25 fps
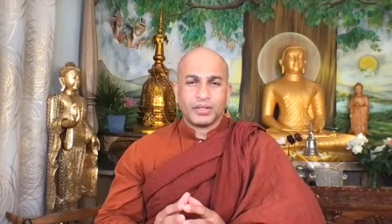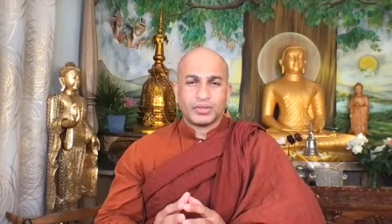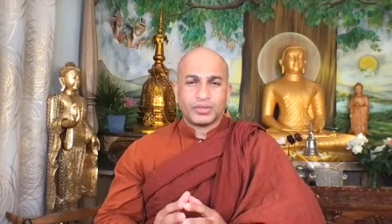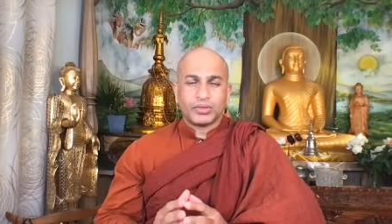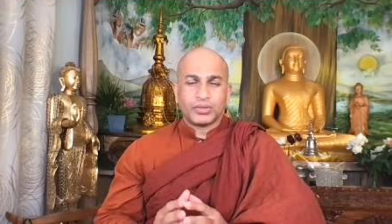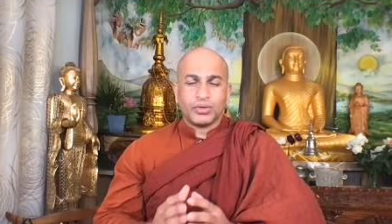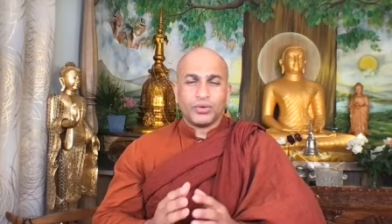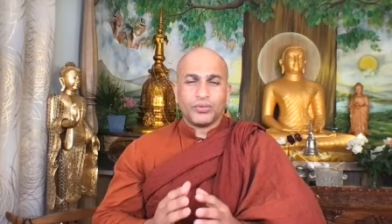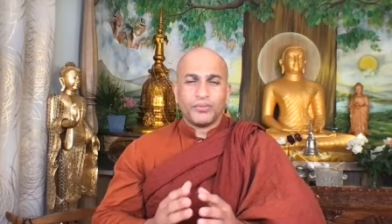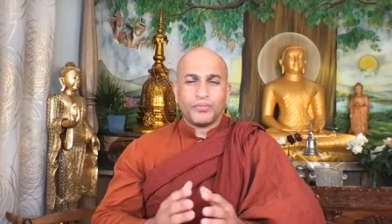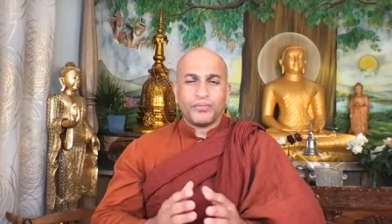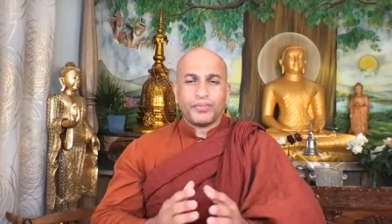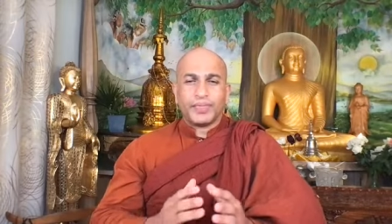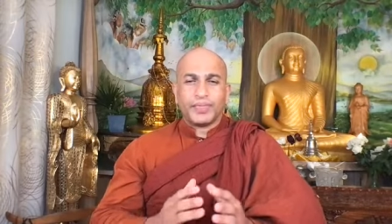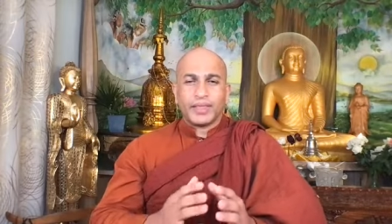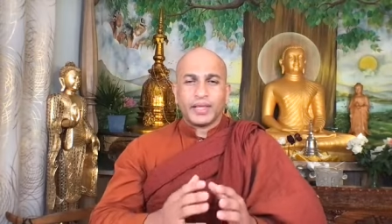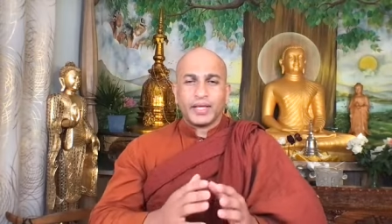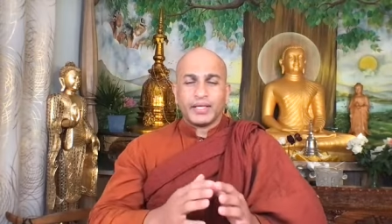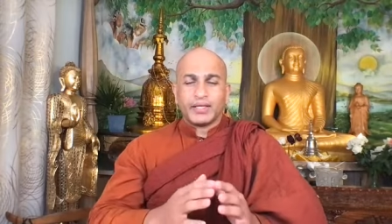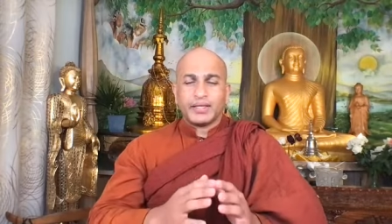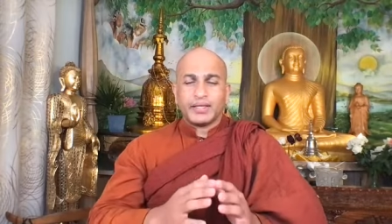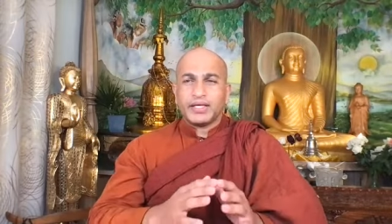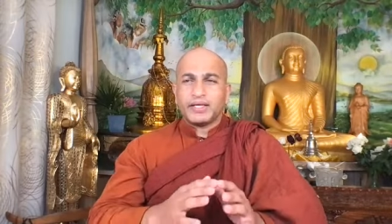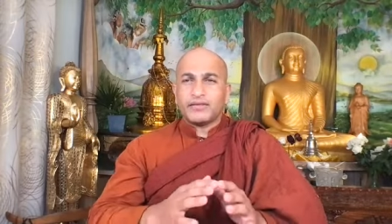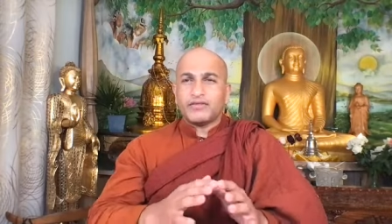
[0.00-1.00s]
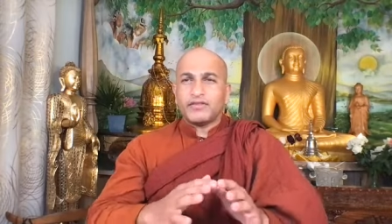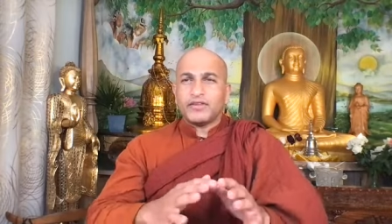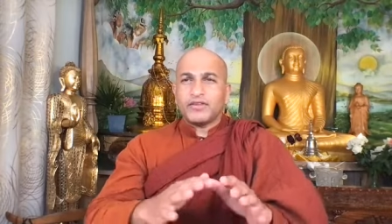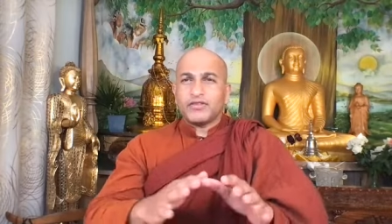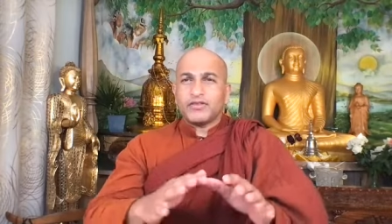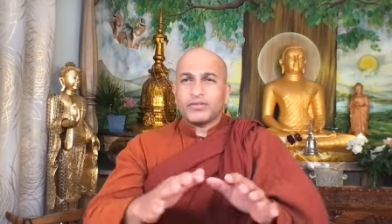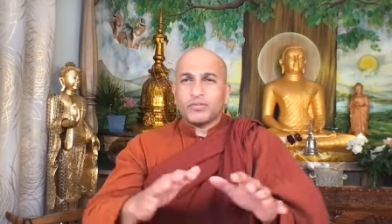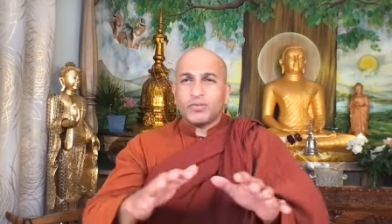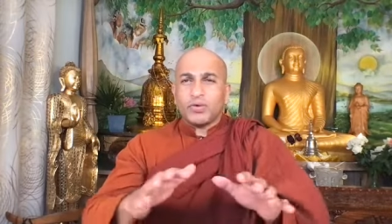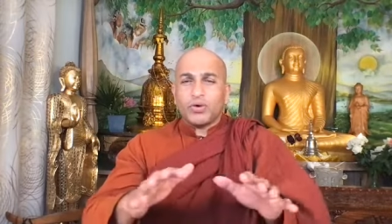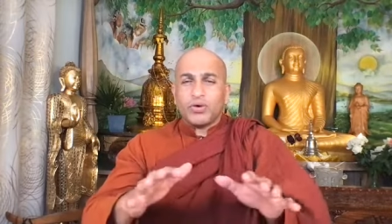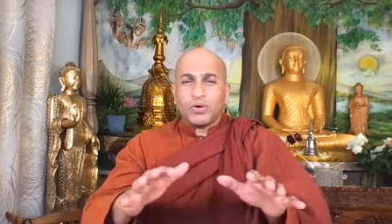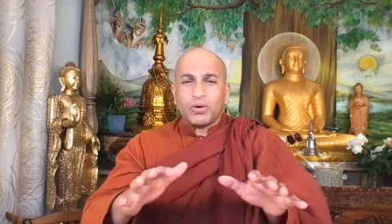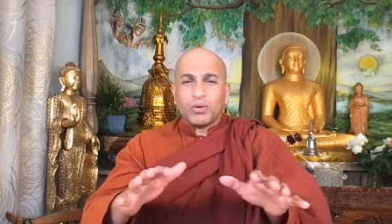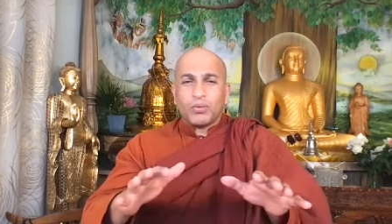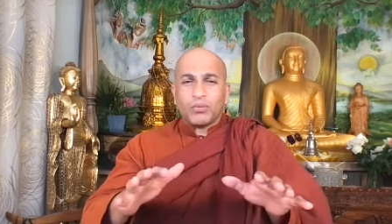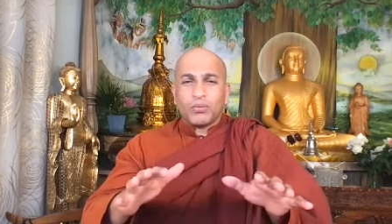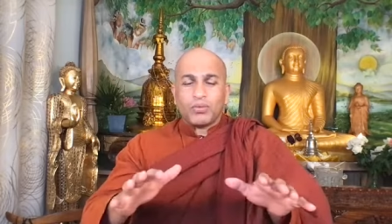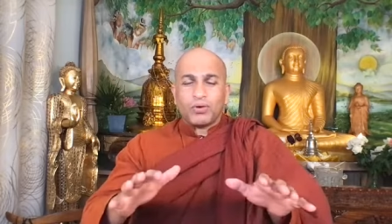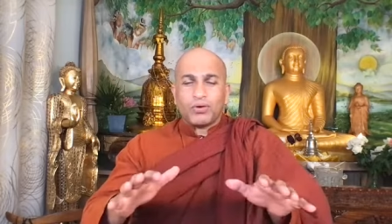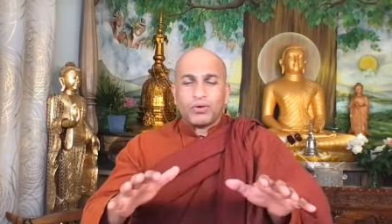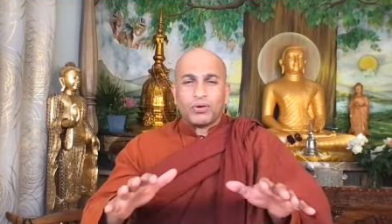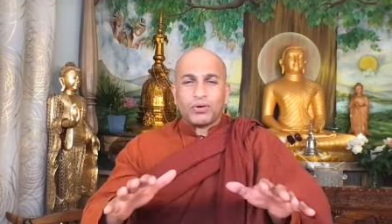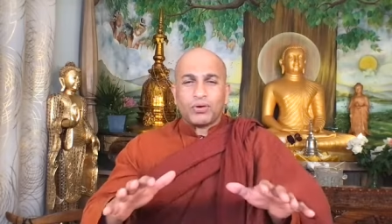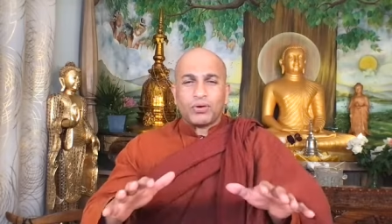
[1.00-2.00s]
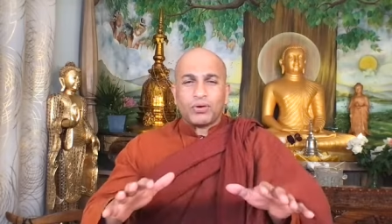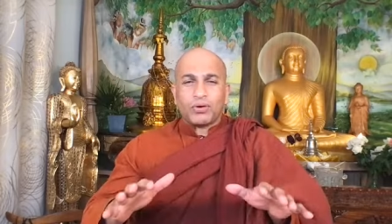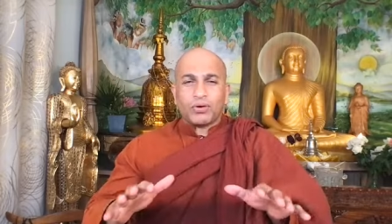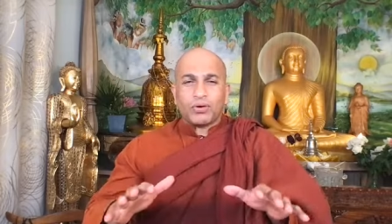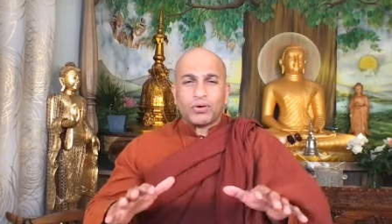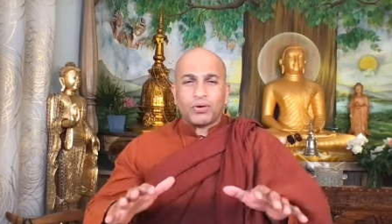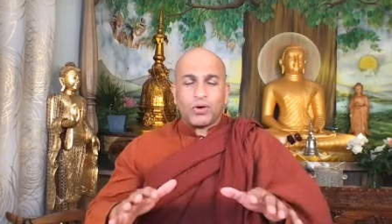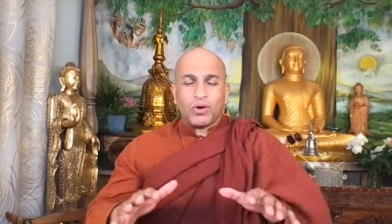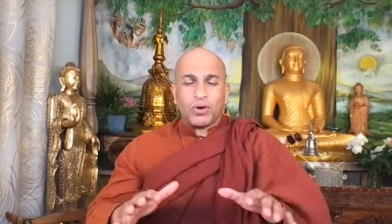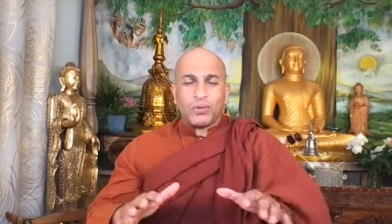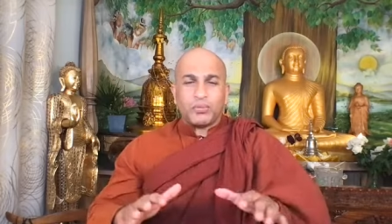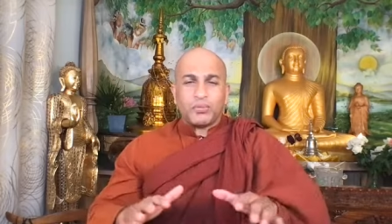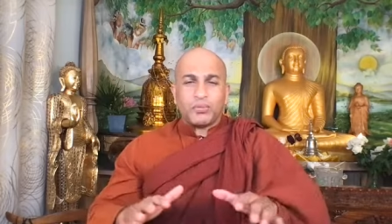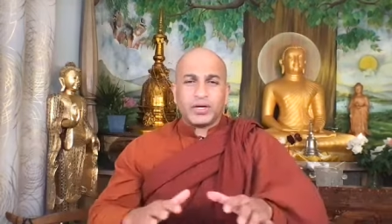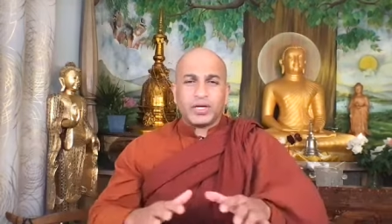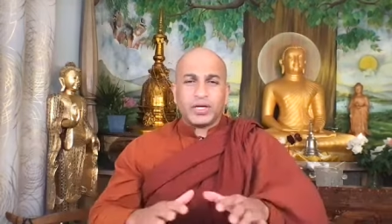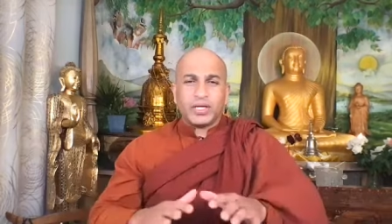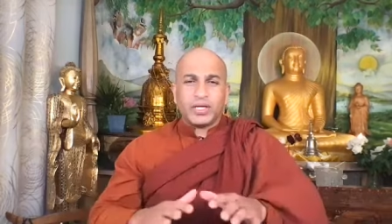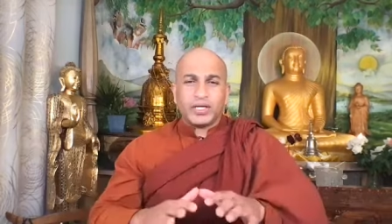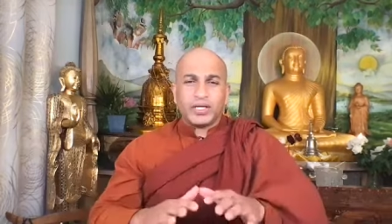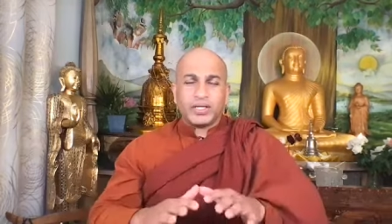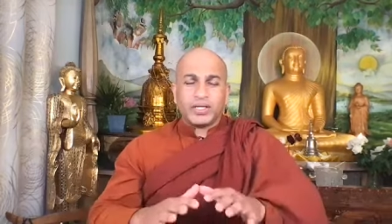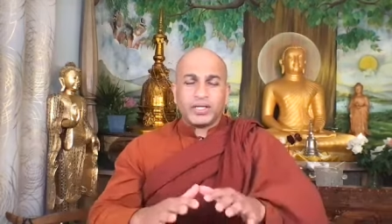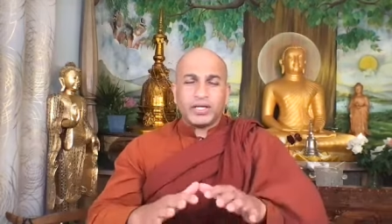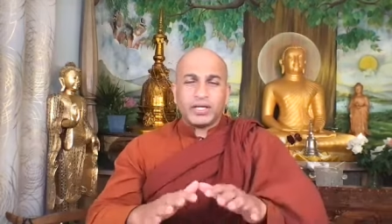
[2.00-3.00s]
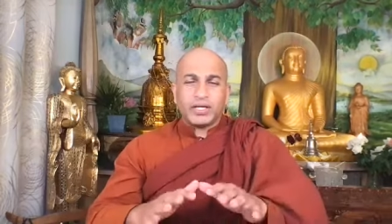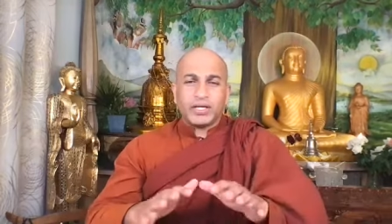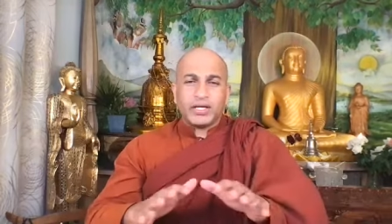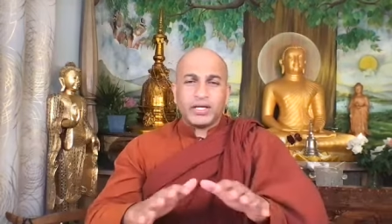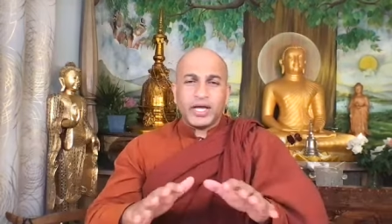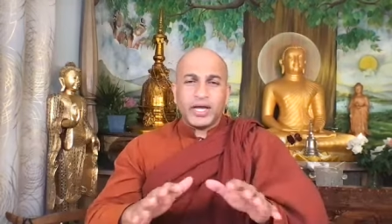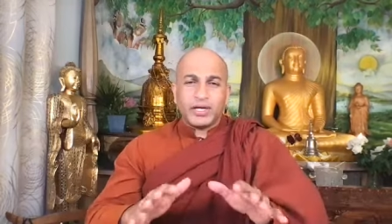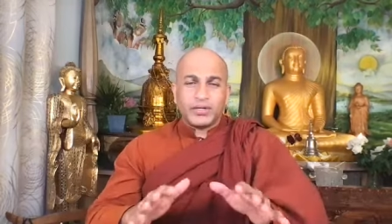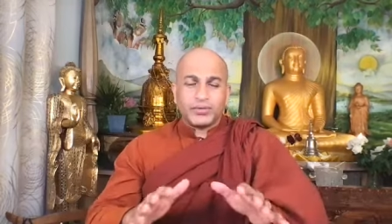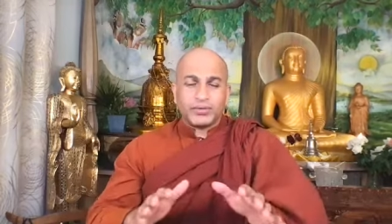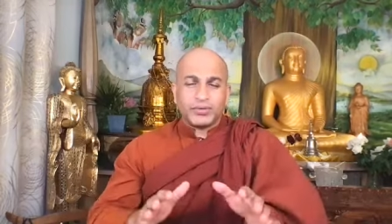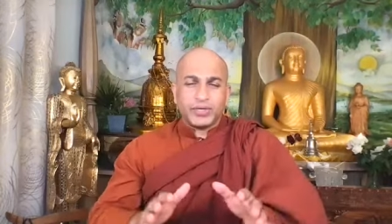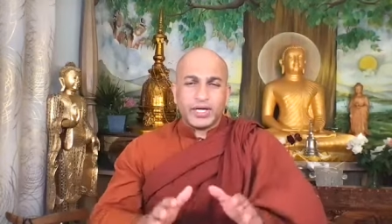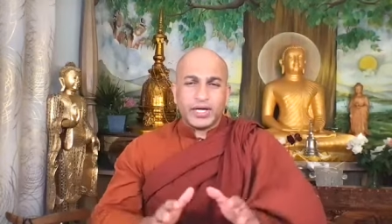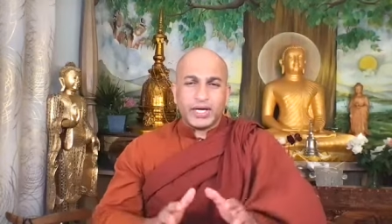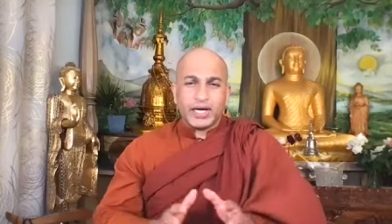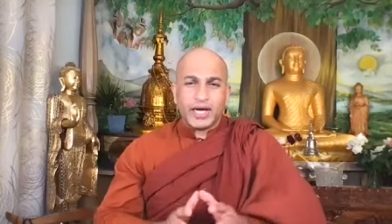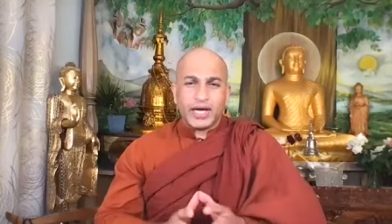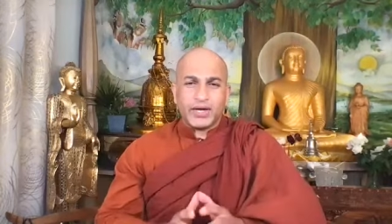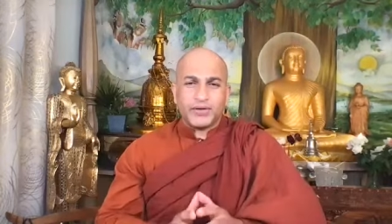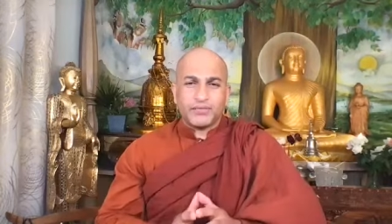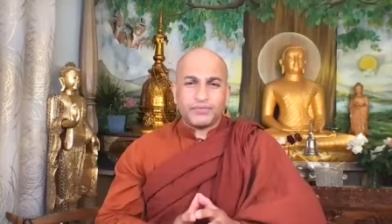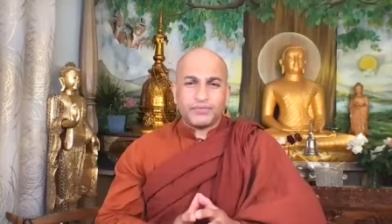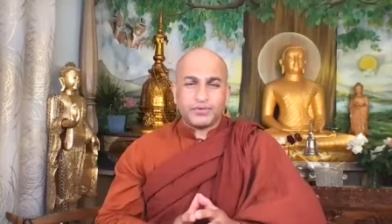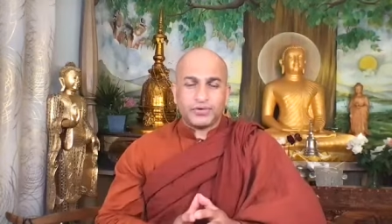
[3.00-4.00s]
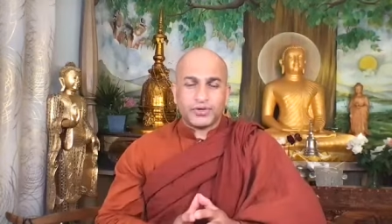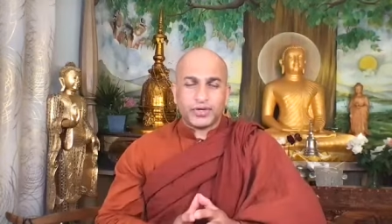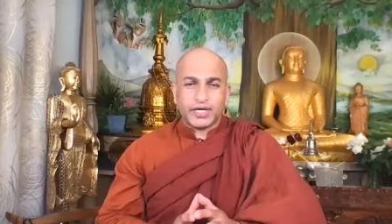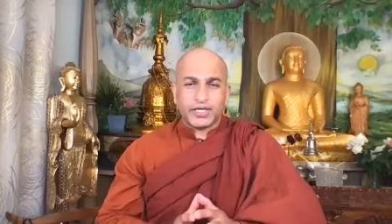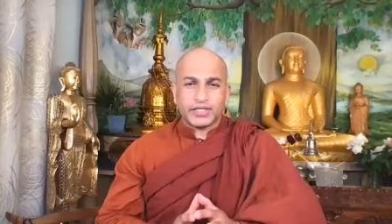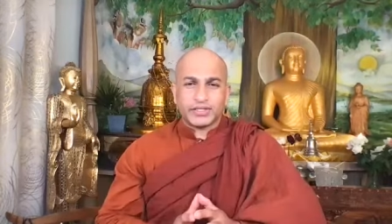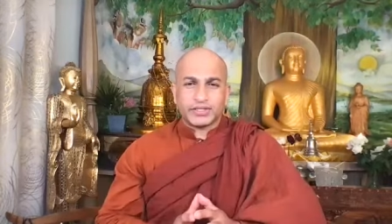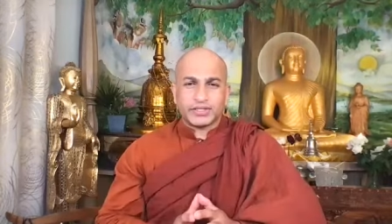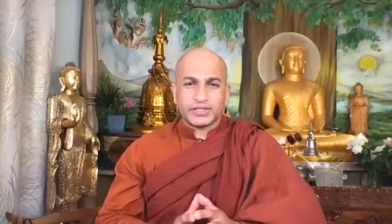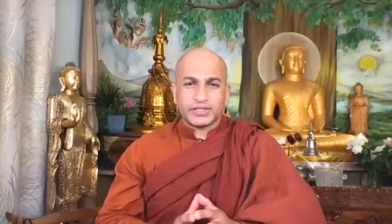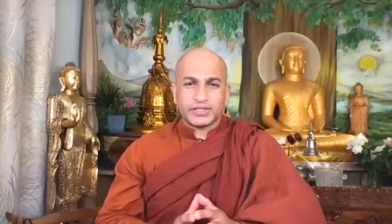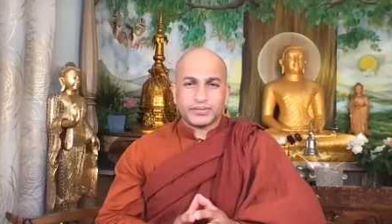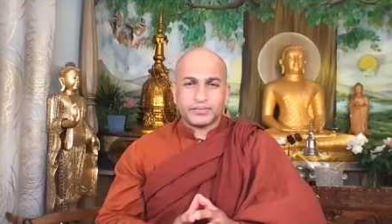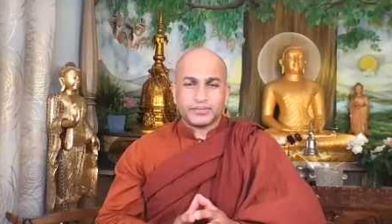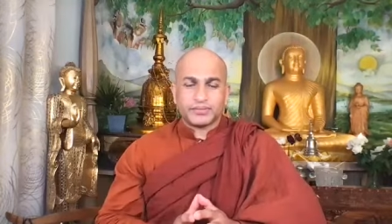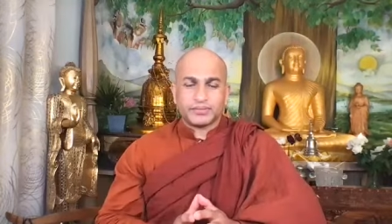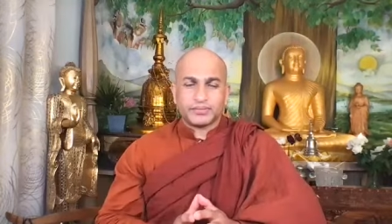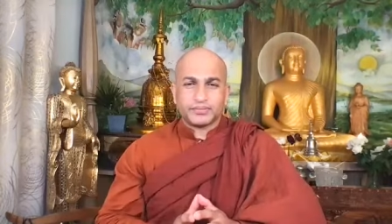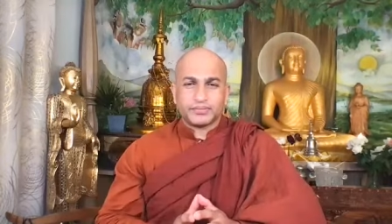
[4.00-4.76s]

So this is more, more common in, in day-to-day life for us.